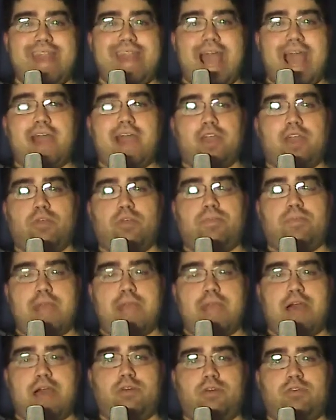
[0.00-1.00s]
Now you're
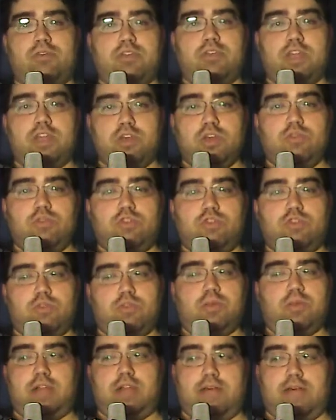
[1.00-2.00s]
down to the
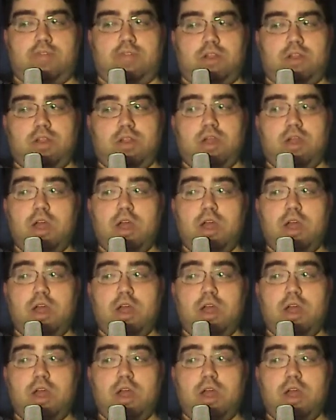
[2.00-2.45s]
YouTuber level.